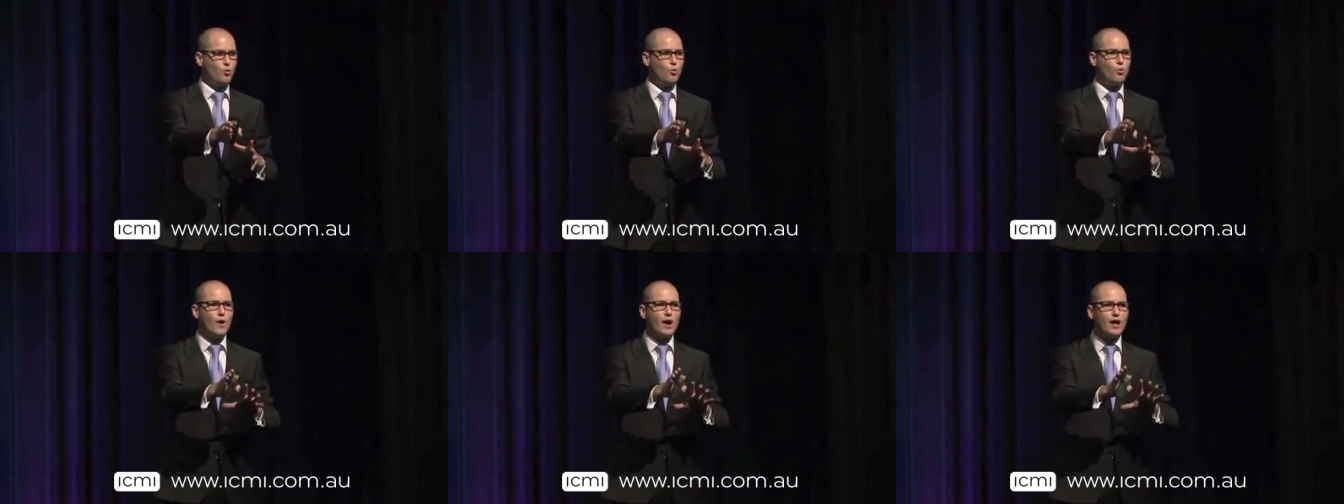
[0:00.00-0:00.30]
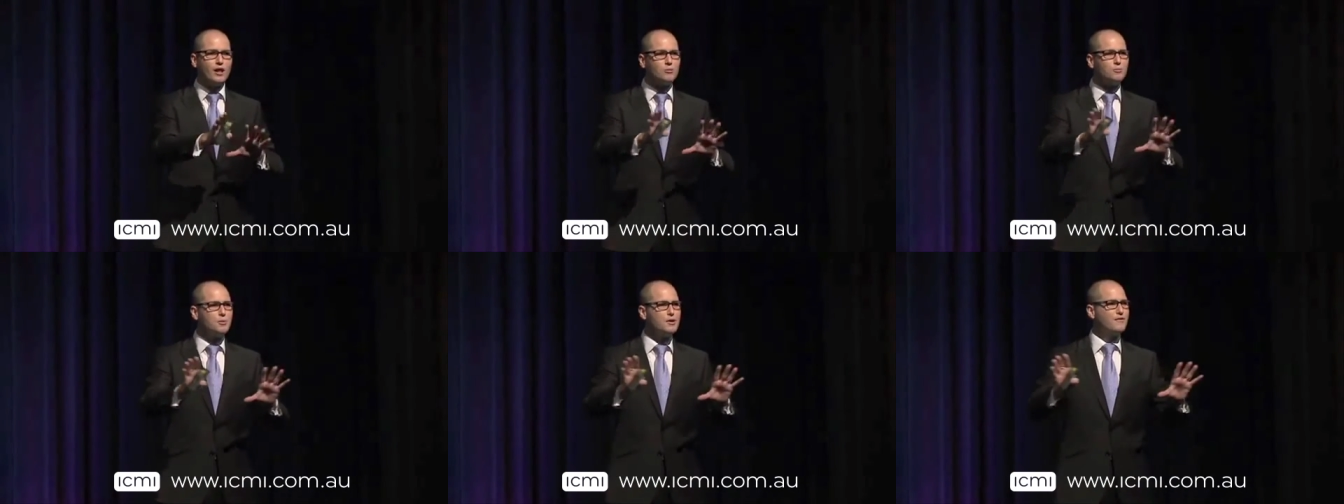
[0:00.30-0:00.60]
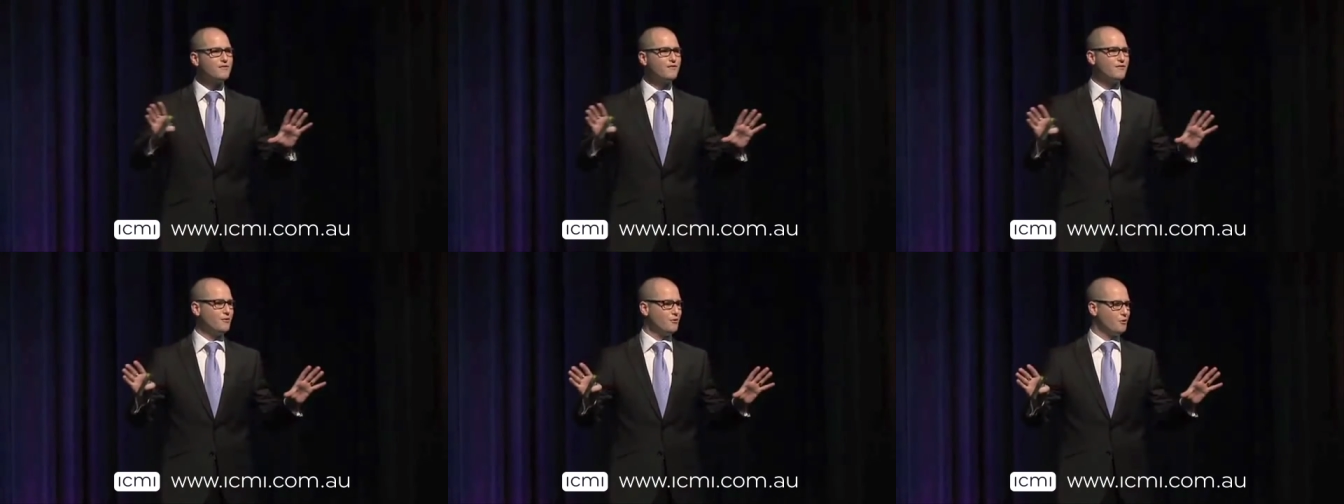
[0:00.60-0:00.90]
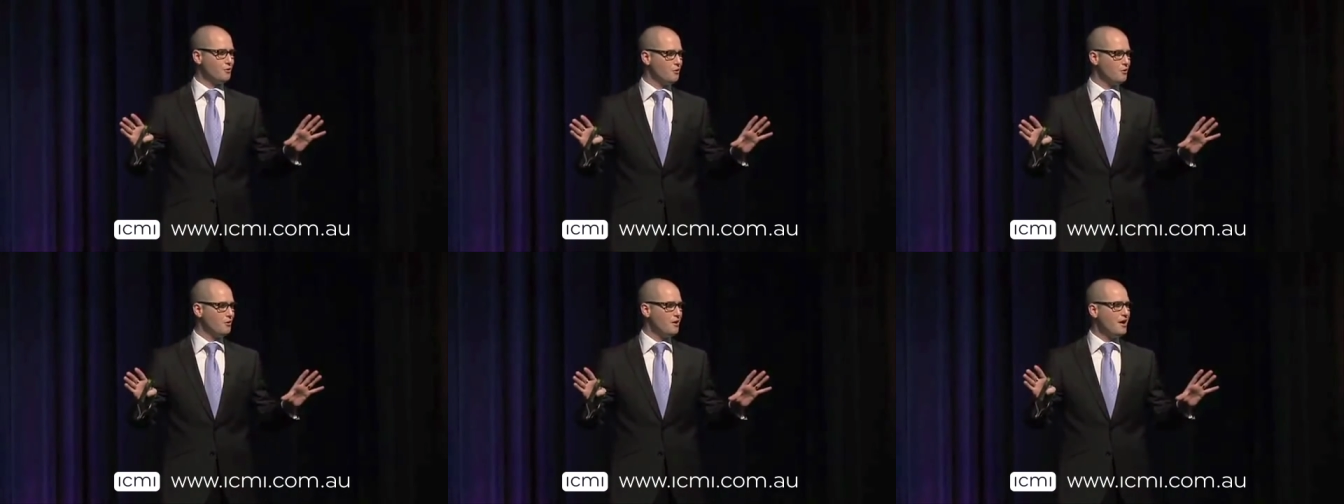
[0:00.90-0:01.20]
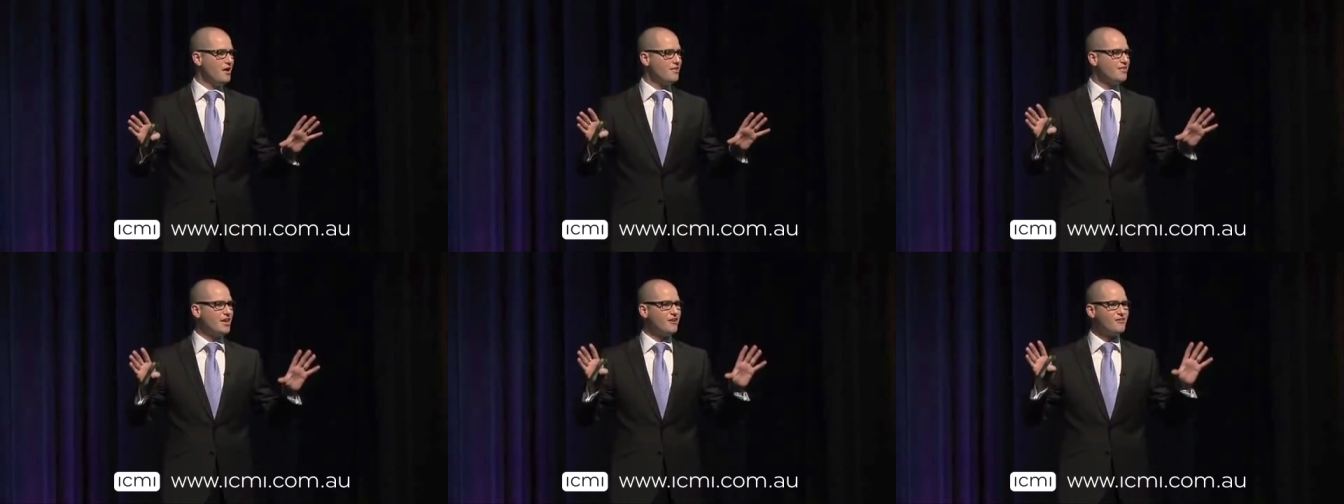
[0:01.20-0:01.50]
well before
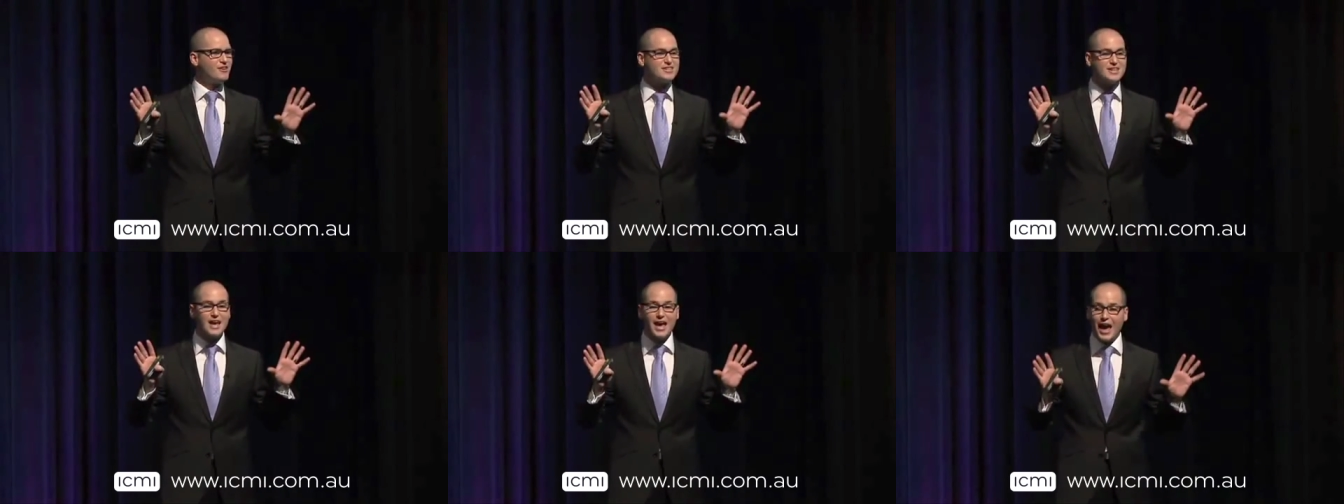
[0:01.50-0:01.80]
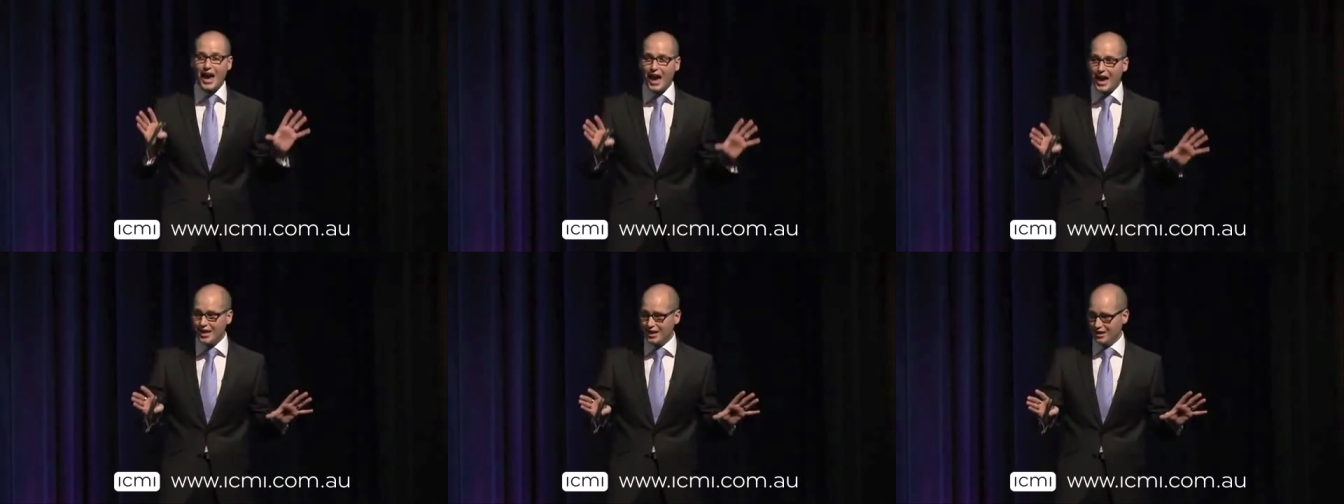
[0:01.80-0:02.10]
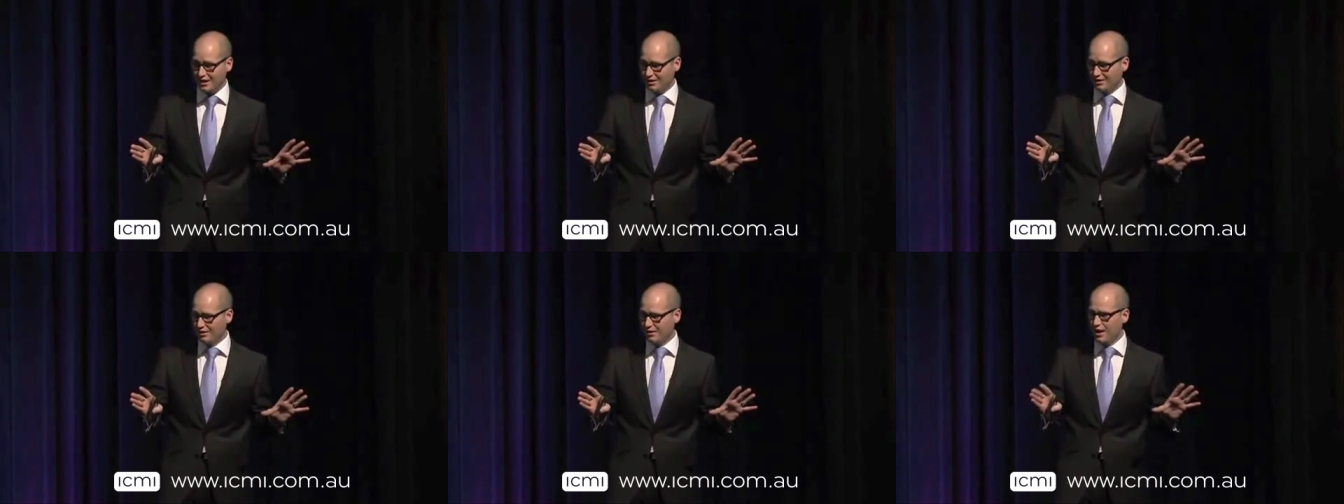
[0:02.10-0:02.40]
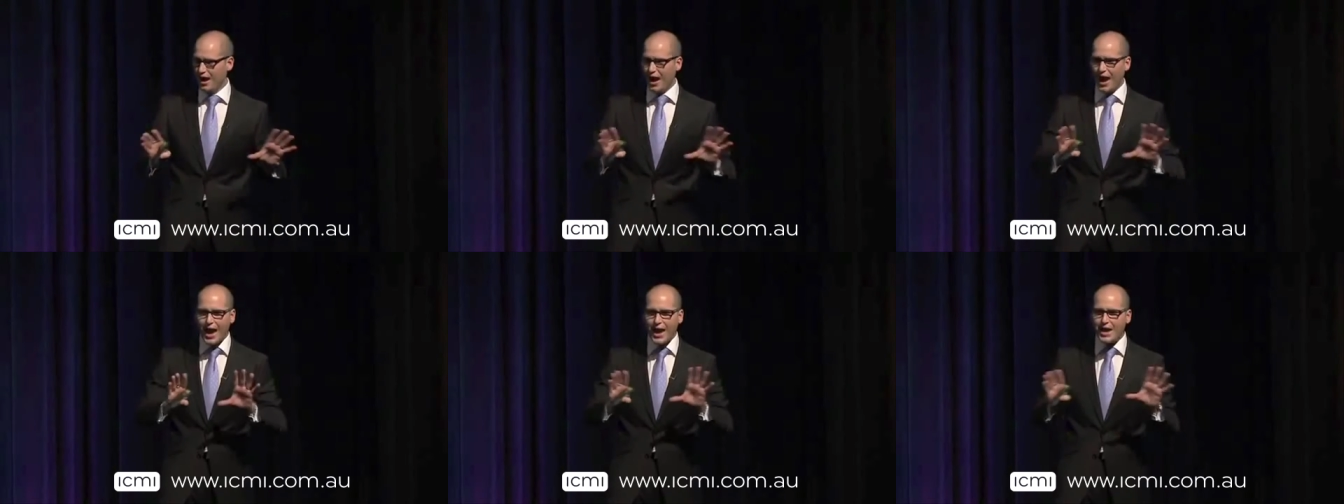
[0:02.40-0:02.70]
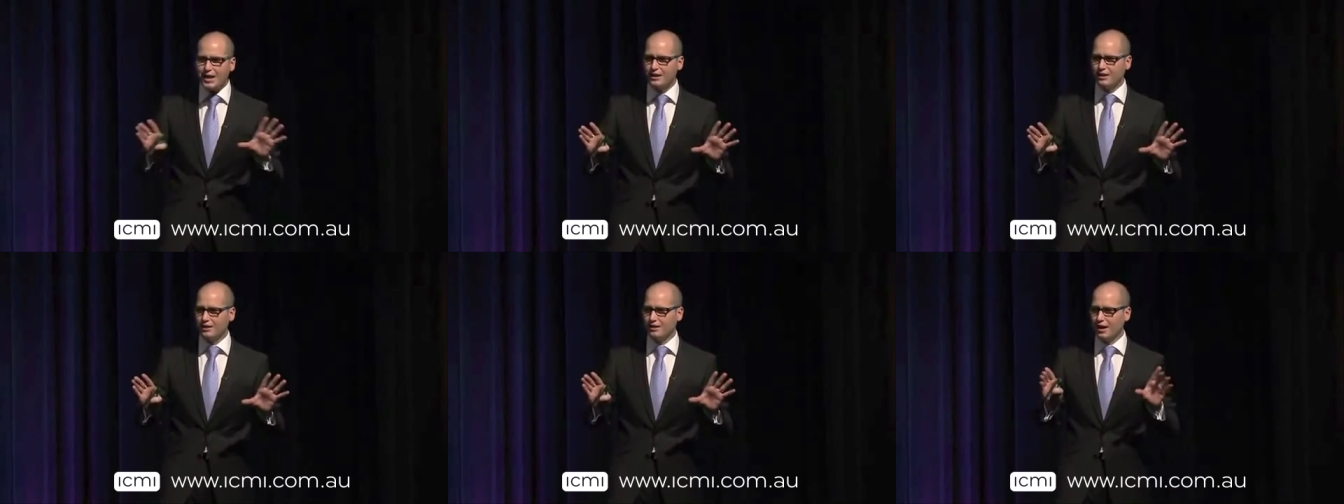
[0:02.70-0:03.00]
there is any
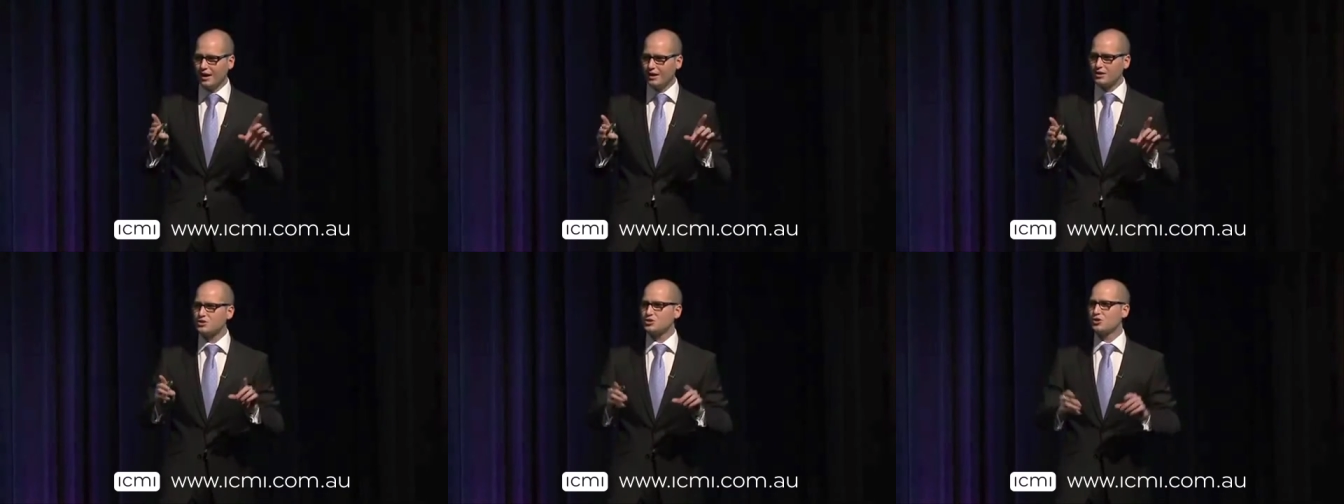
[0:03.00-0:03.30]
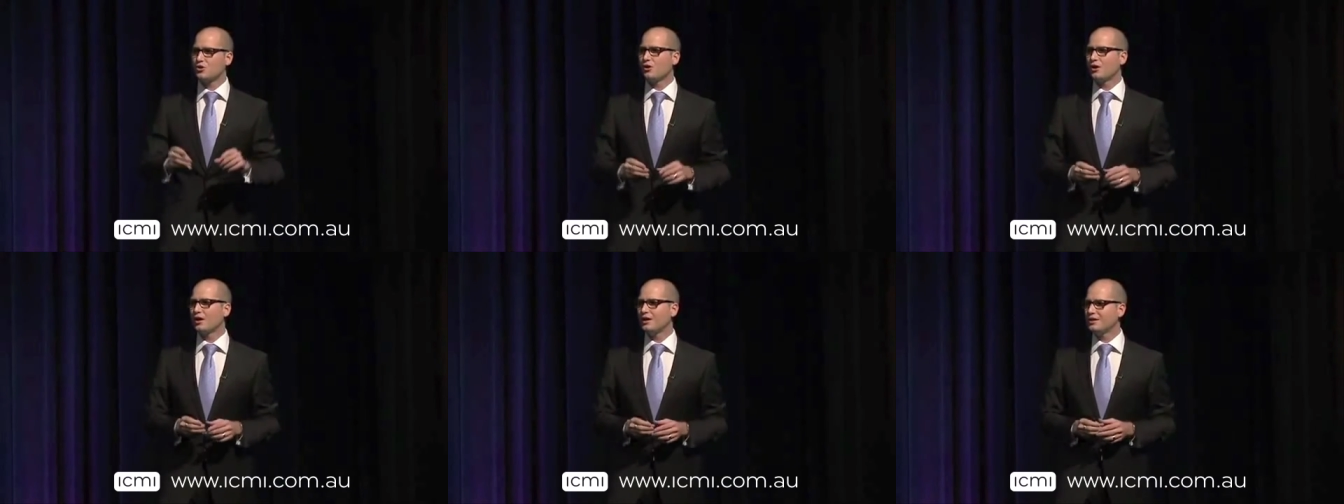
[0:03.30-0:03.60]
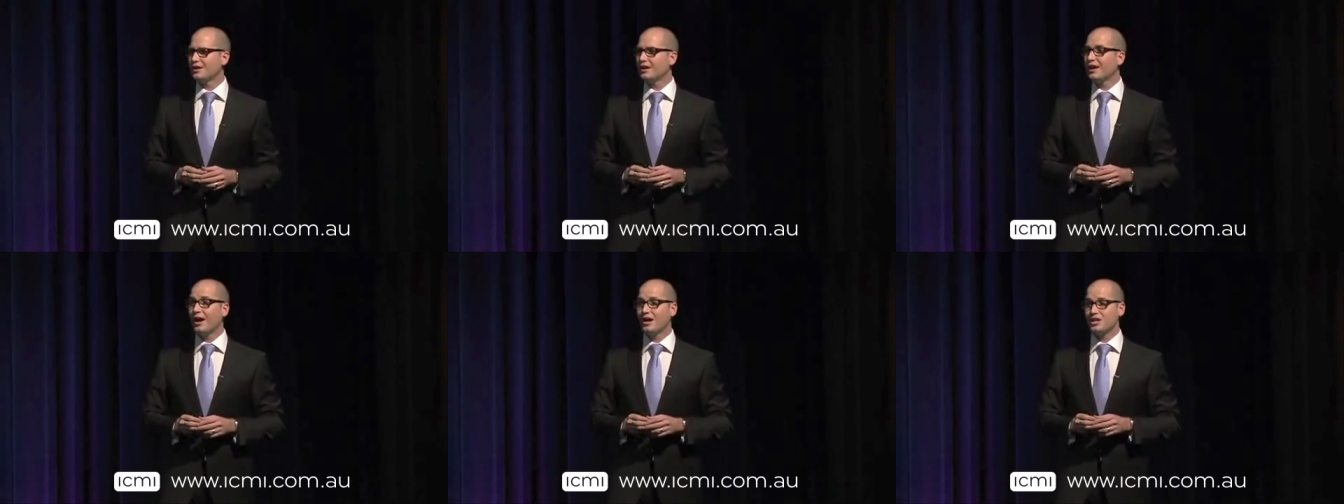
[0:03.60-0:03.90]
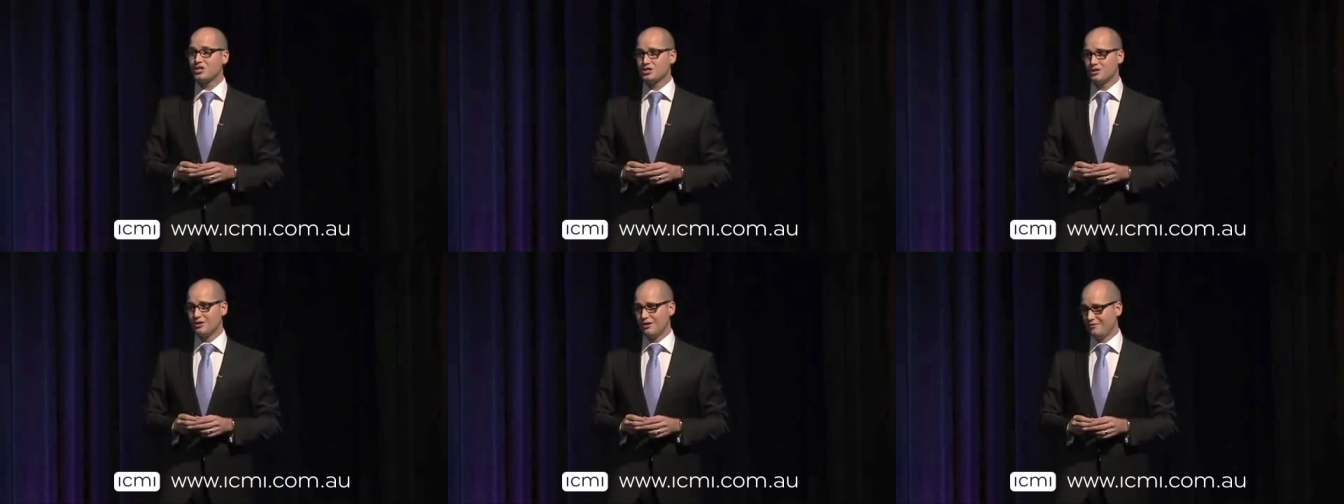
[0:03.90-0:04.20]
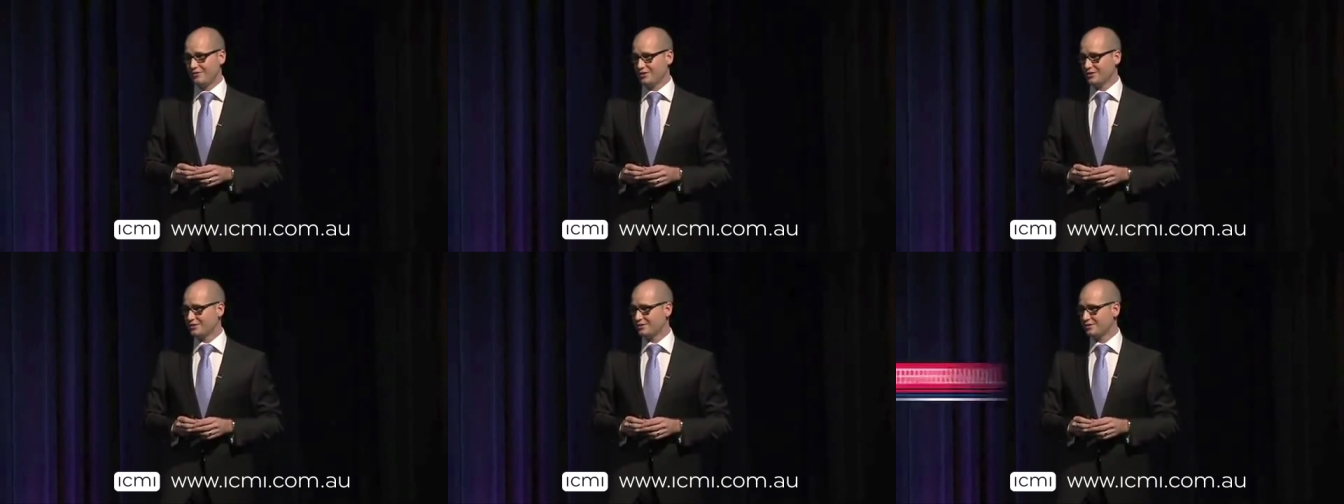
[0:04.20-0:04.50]
external indication
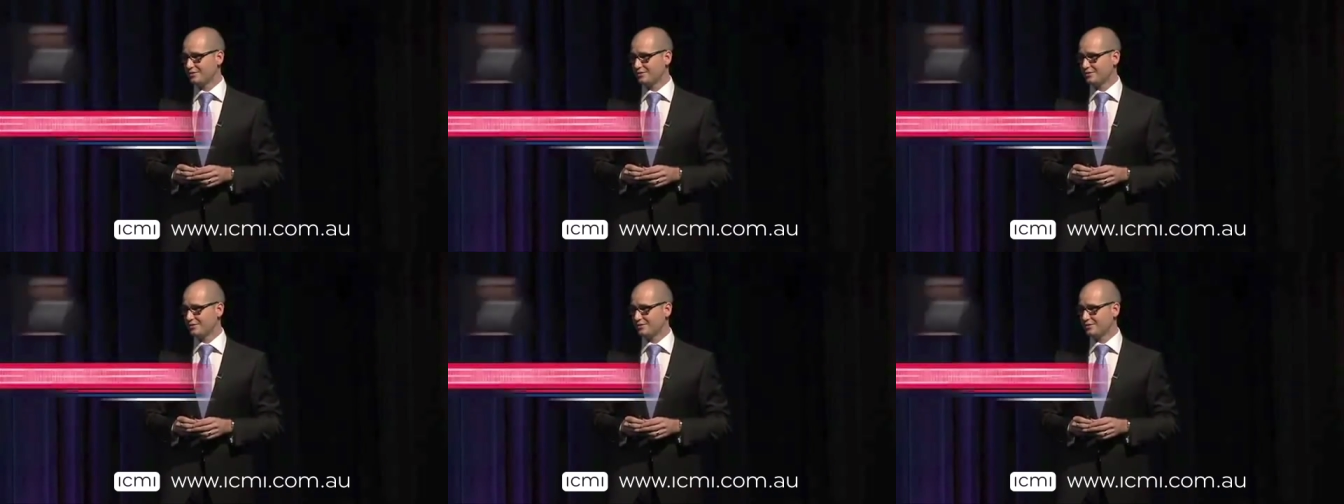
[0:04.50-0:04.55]
of it.